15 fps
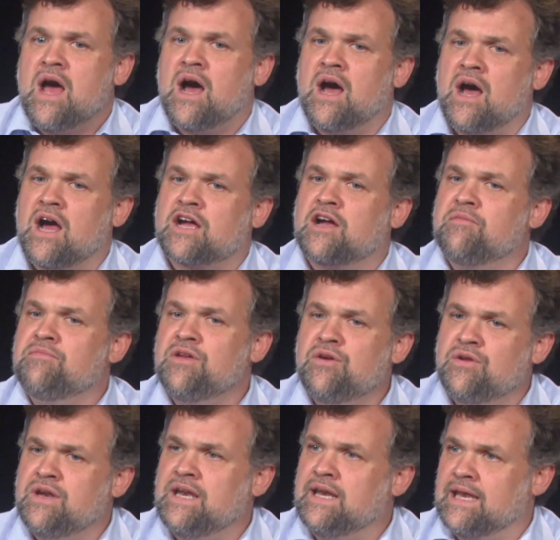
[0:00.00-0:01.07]
A
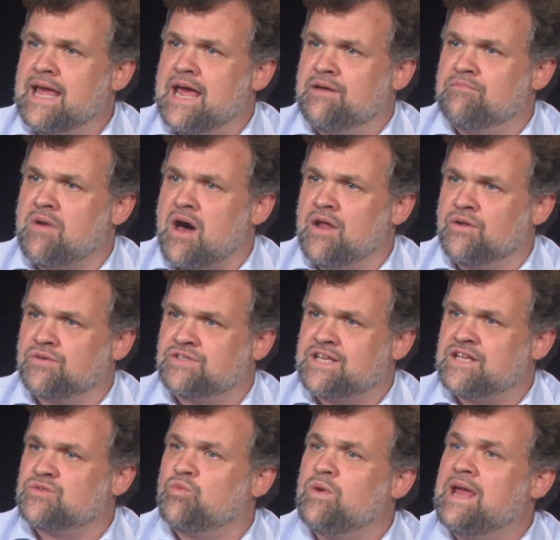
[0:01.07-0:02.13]
community-led model
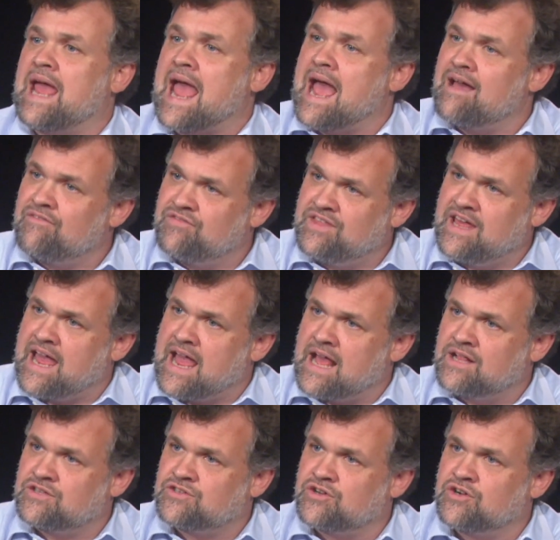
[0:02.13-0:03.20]
says we have the
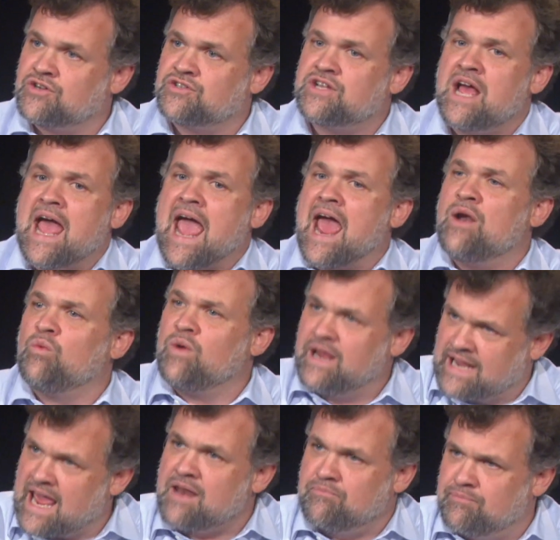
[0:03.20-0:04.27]
answers and we
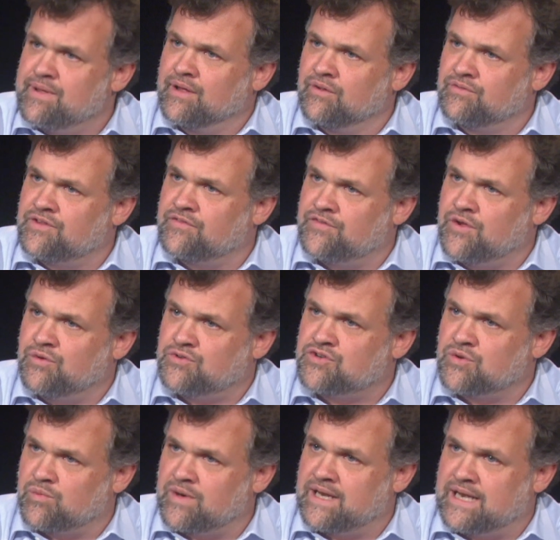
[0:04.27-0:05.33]
can build the
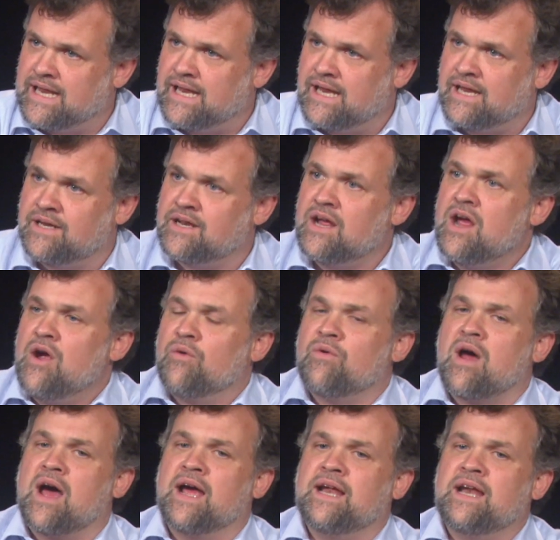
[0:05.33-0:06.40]
future we need,
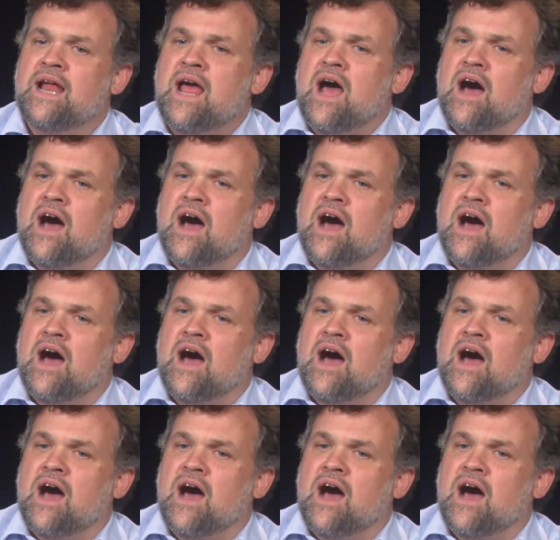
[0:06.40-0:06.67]
right?